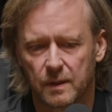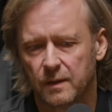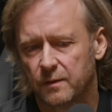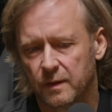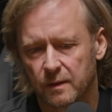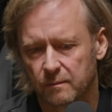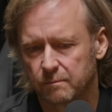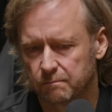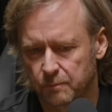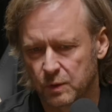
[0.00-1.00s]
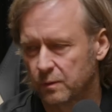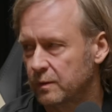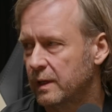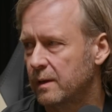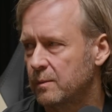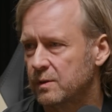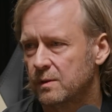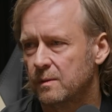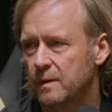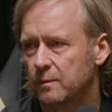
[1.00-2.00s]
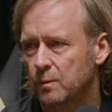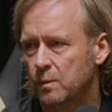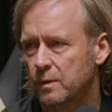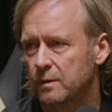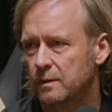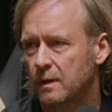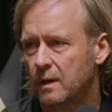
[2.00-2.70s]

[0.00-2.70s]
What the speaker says: And I think so. The gamers all around the world,